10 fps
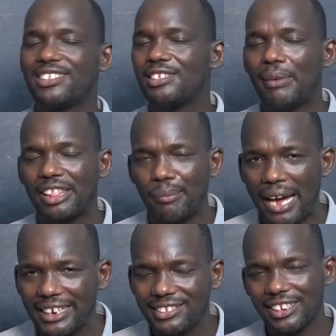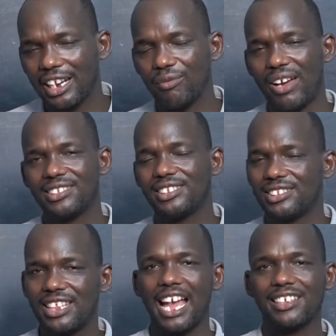mathematics and advanced
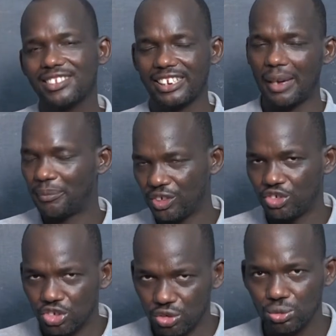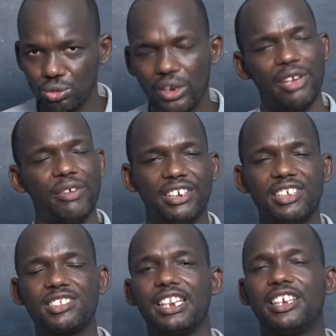science that I'm teaching you. Even
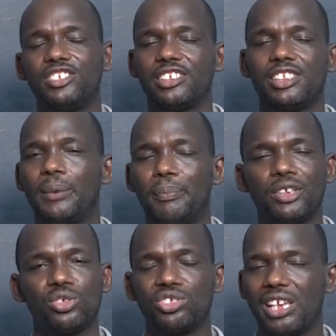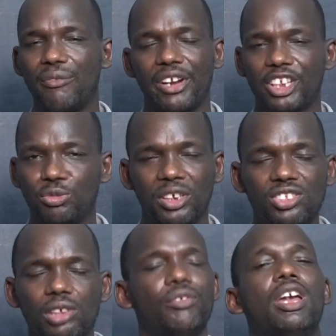these lectures in person, they are very
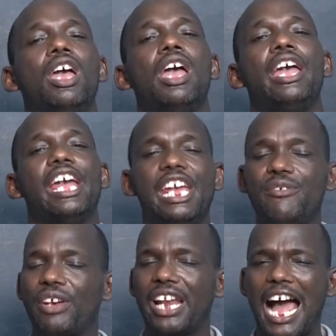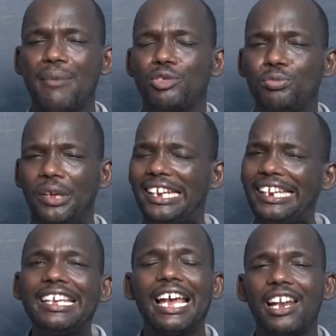expensive. Even I'm
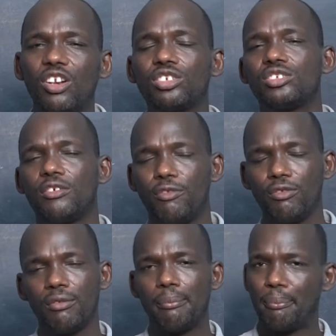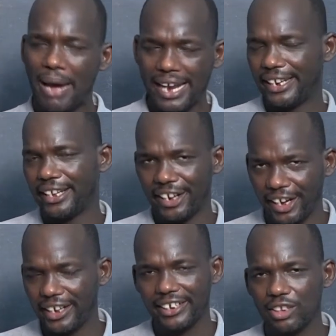spending a lot of money.
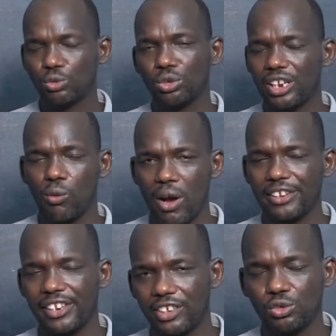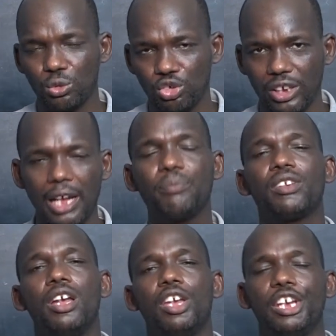Really, that's what I want just to share
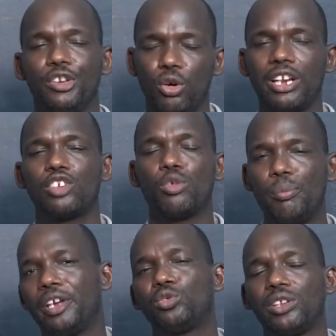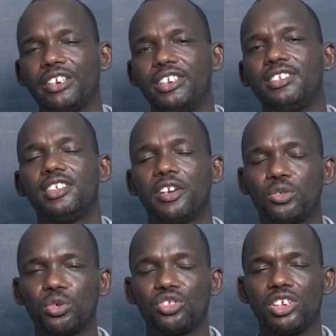in order to make sure that these
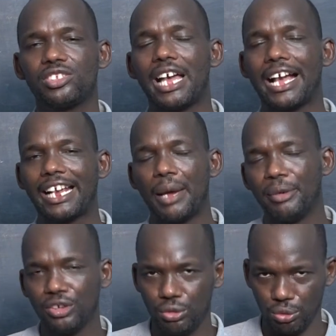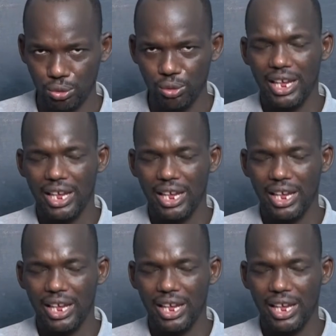resources are coming to you.